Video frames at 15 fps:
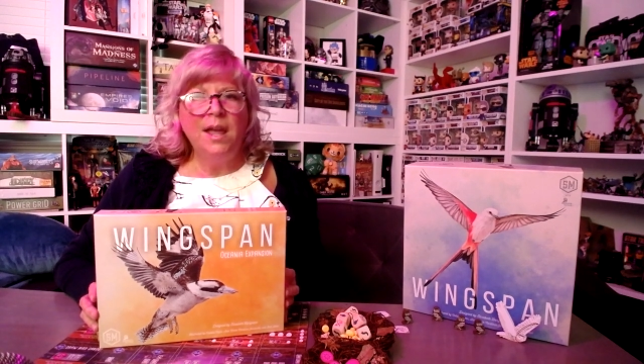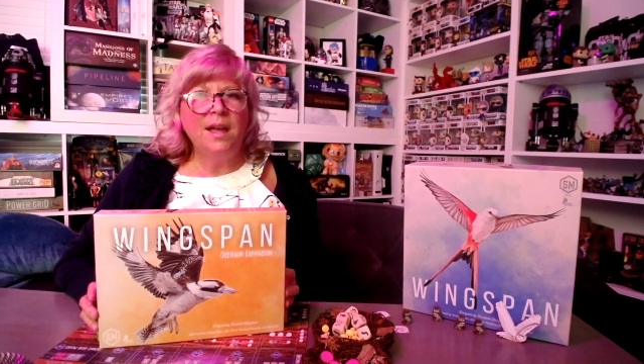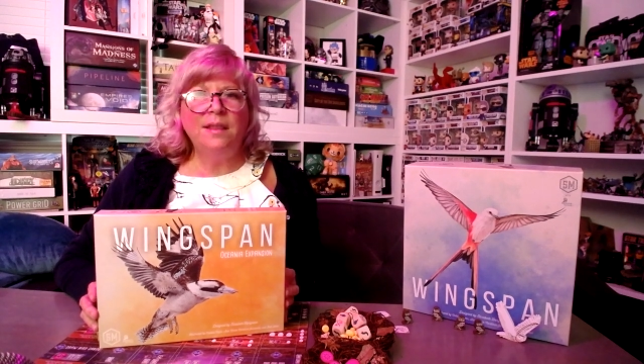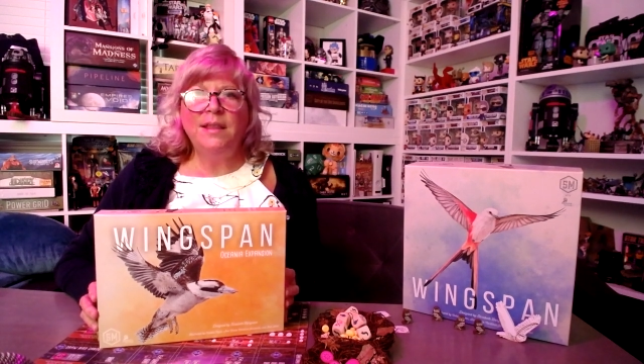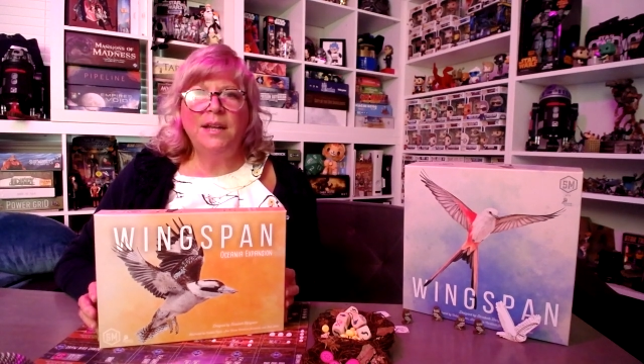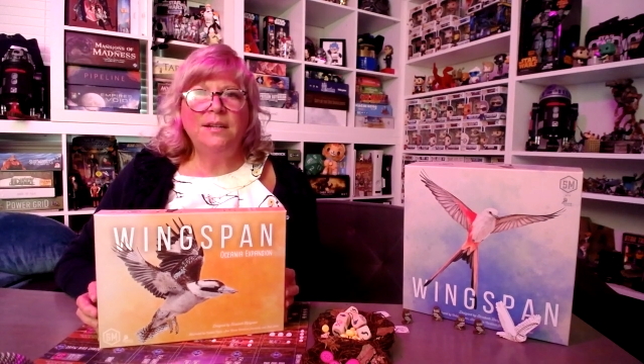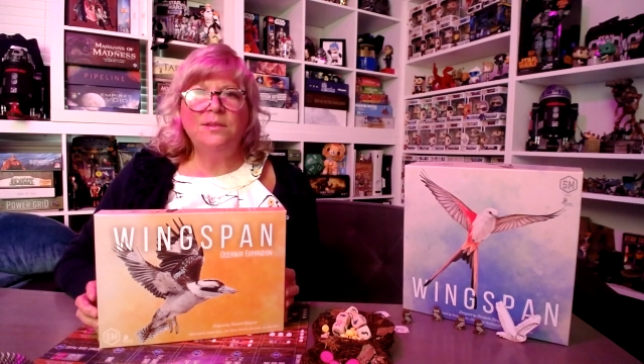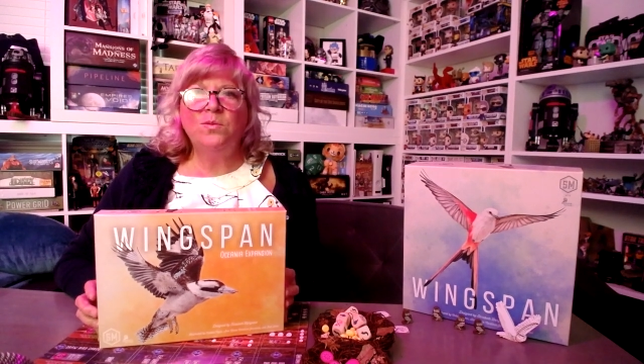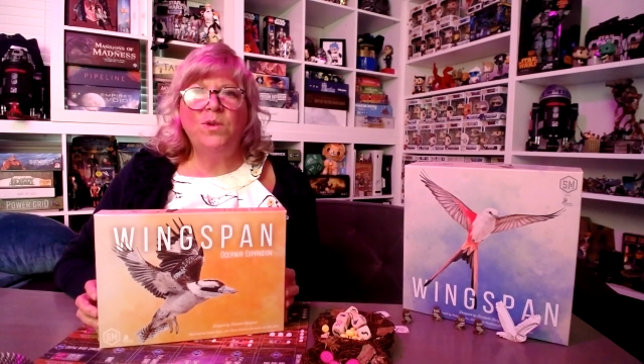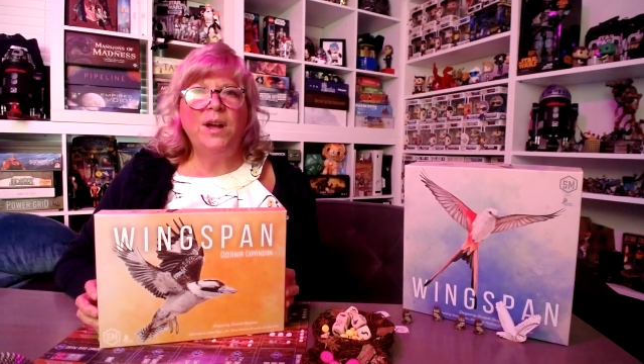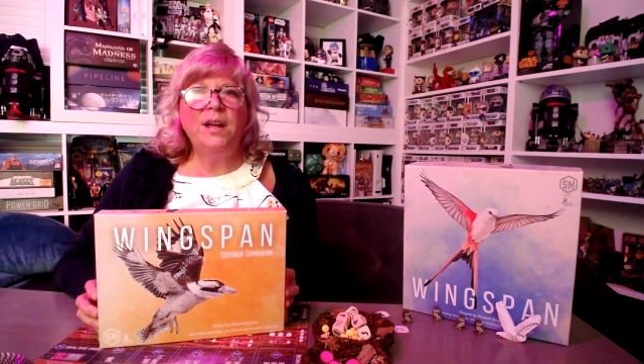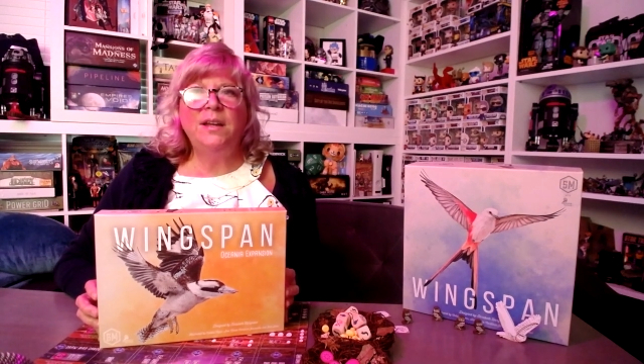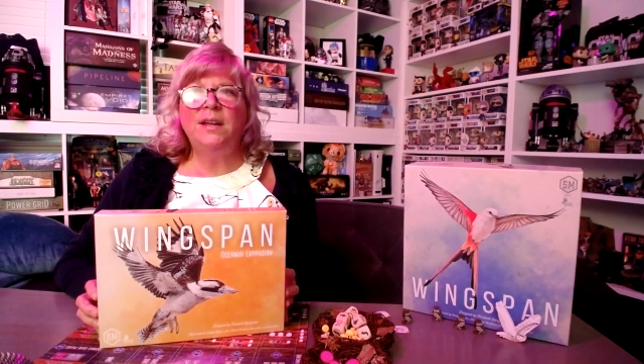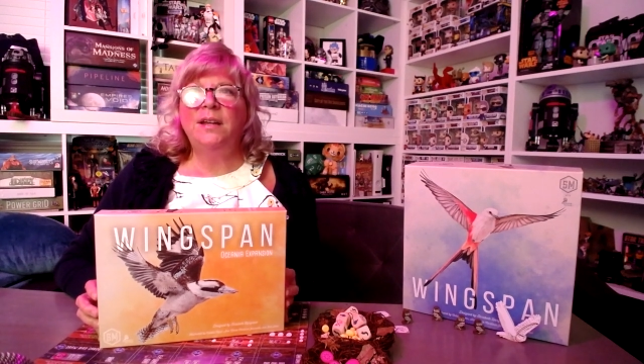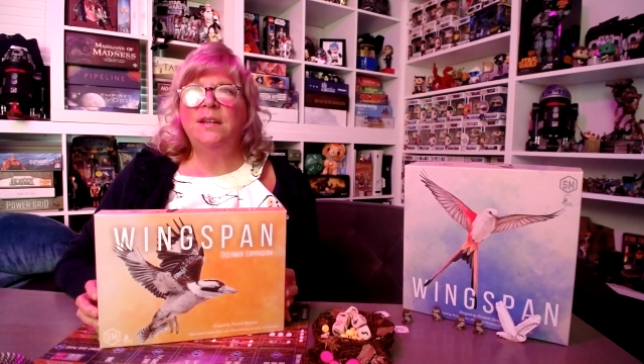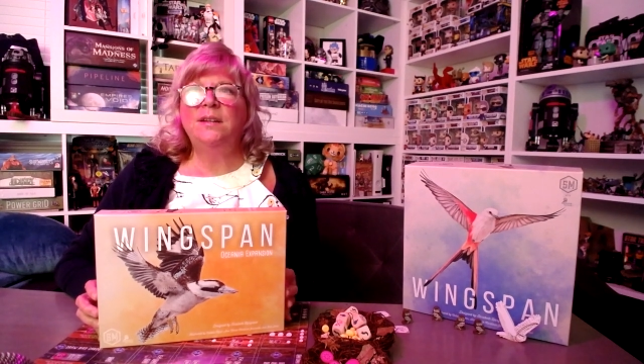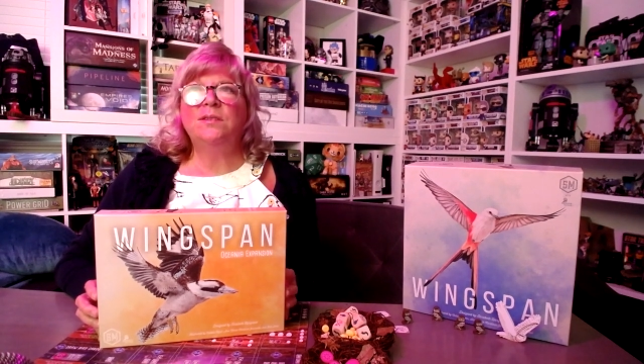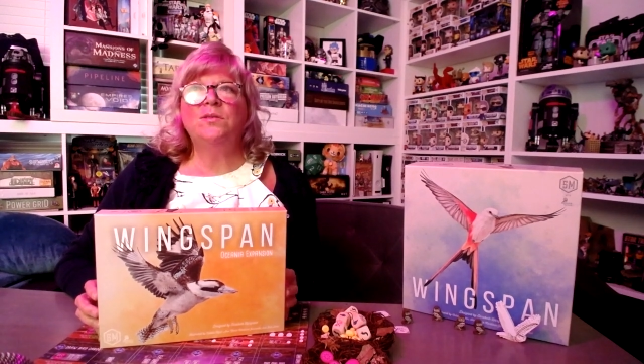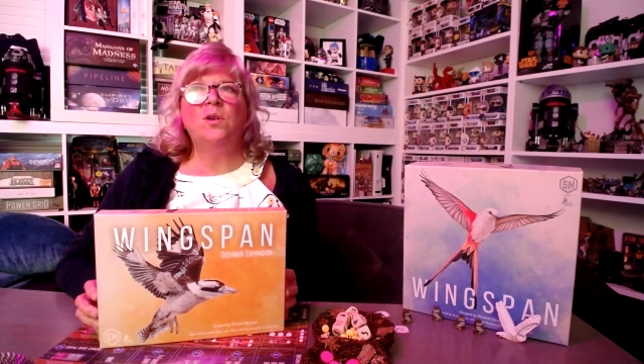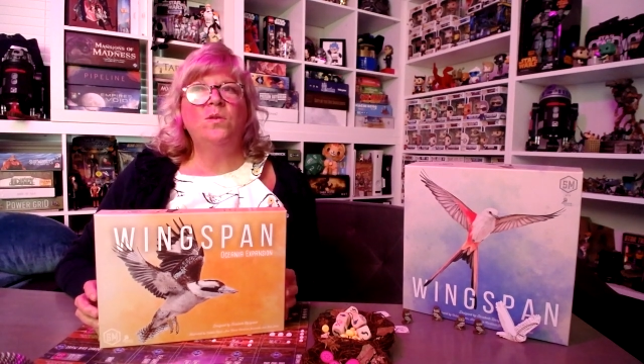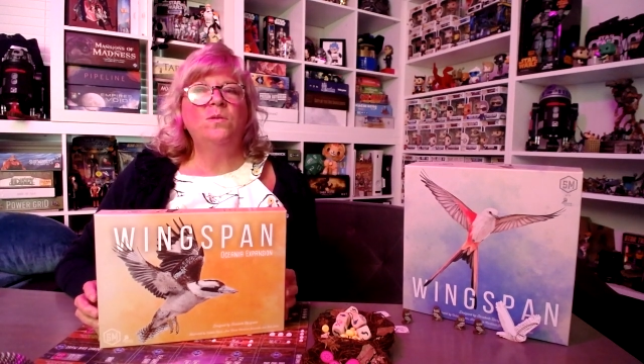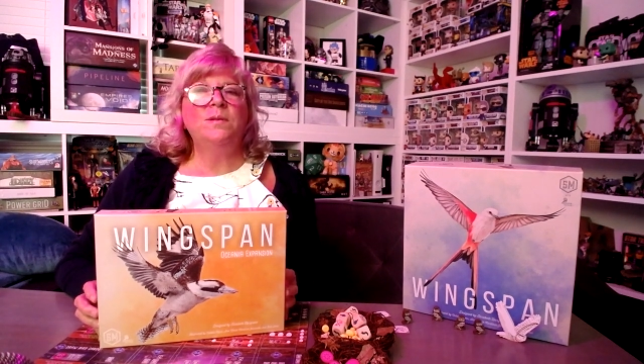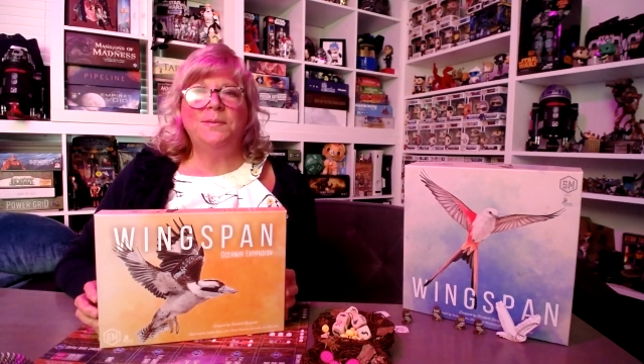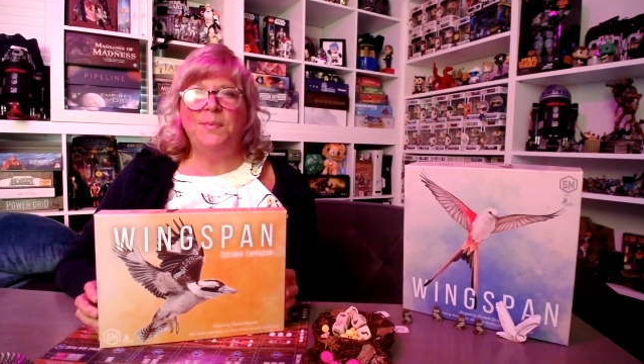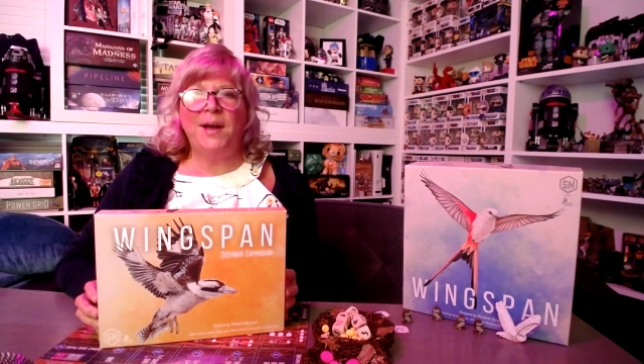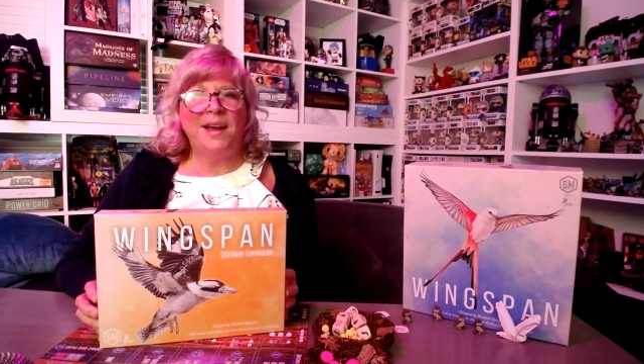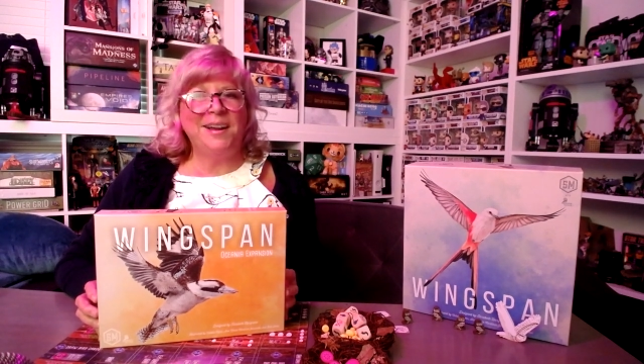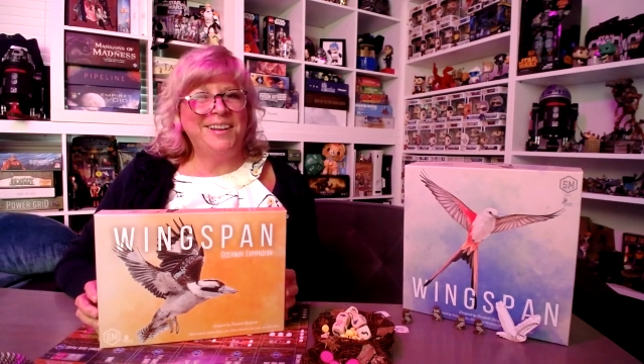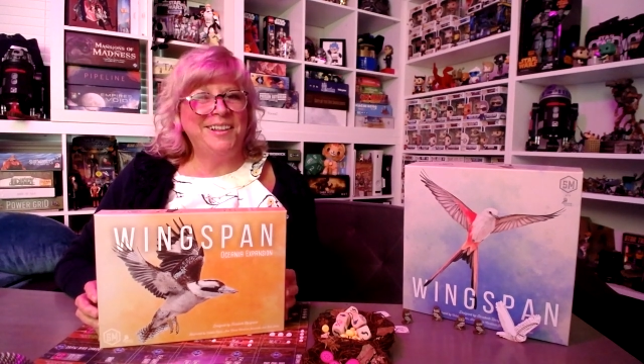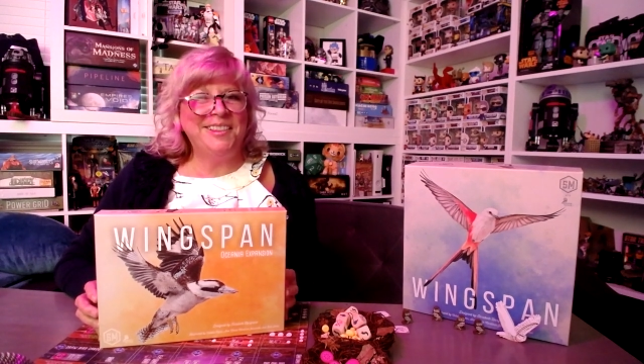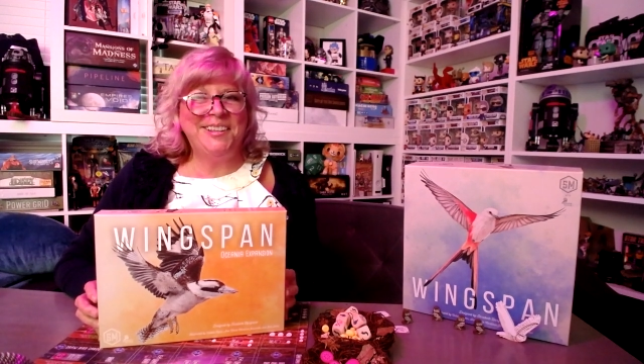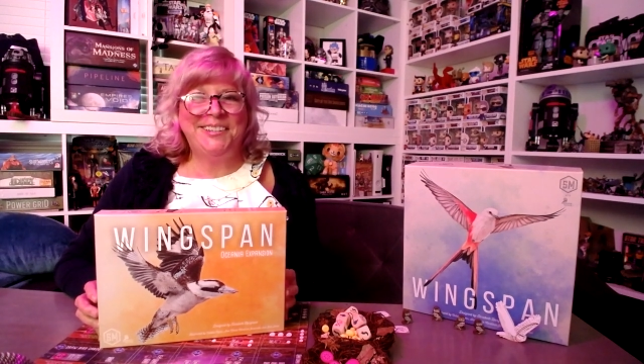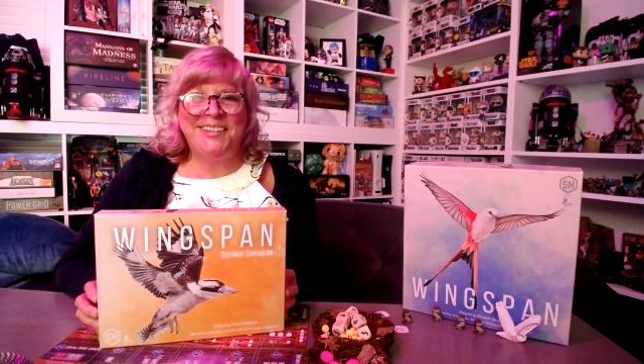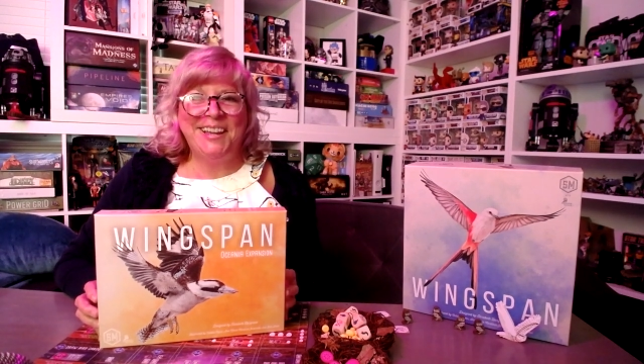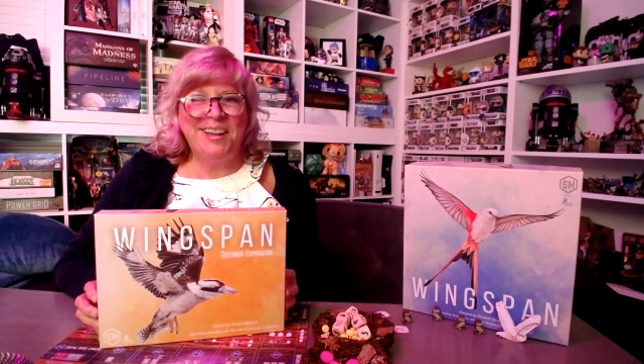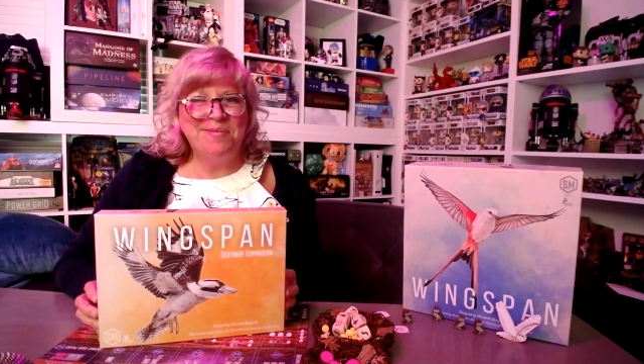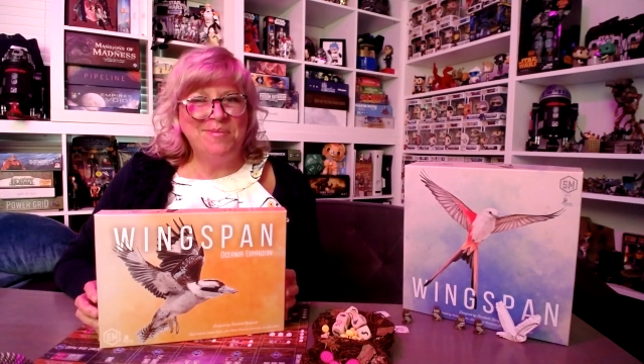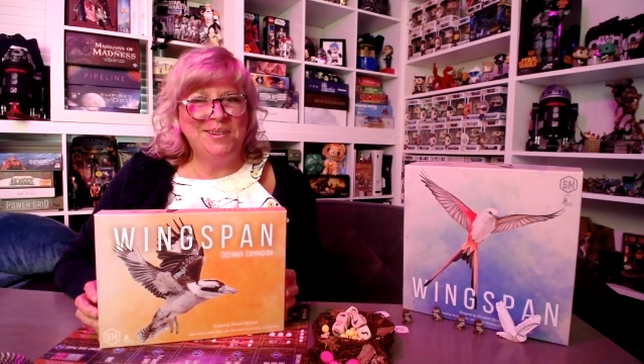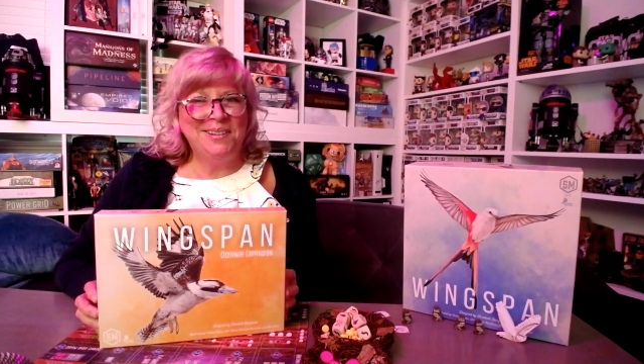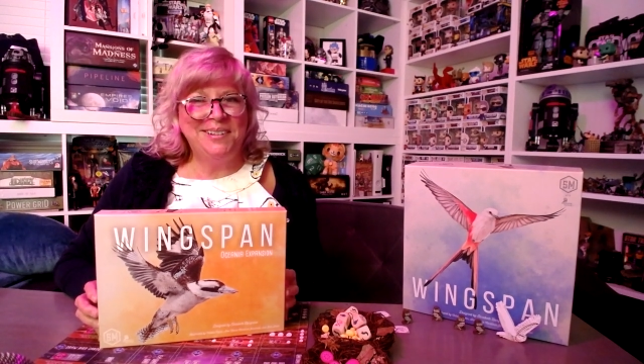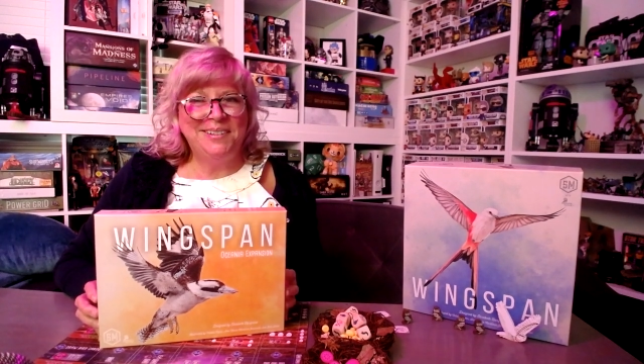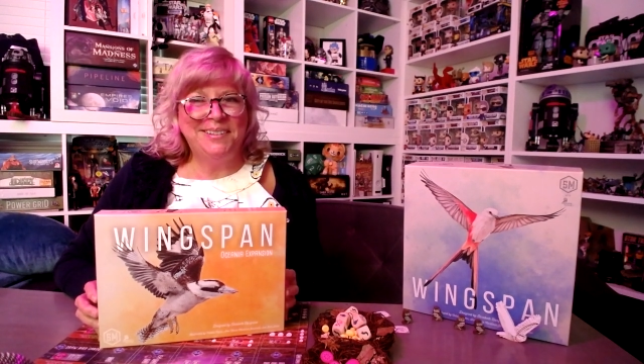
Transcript: And that is why it is always back on the table.